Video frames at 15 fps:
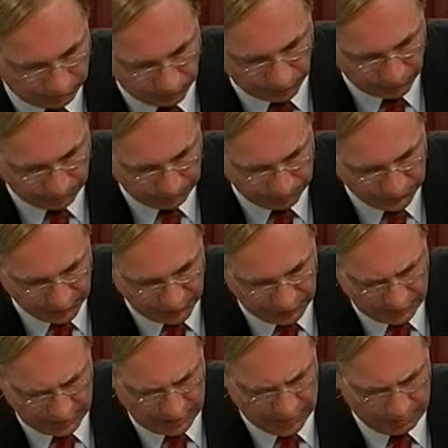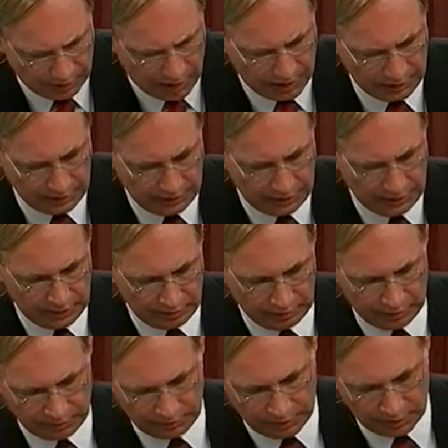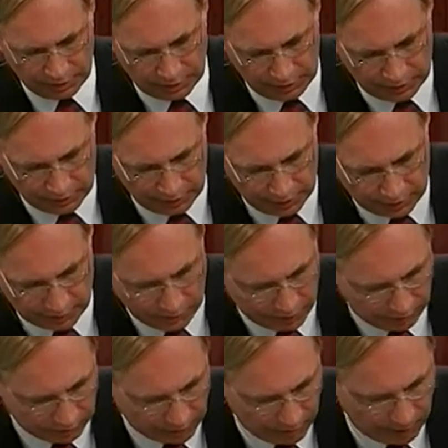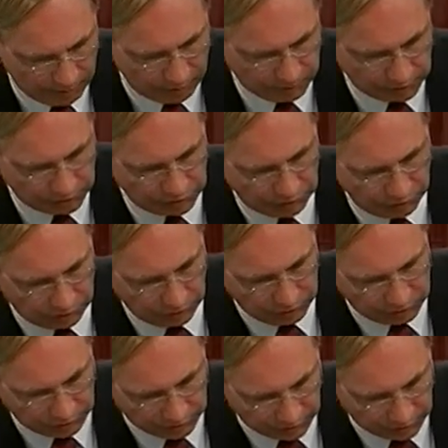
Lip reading: him, "Am I leading a rebellion that you have come with swords and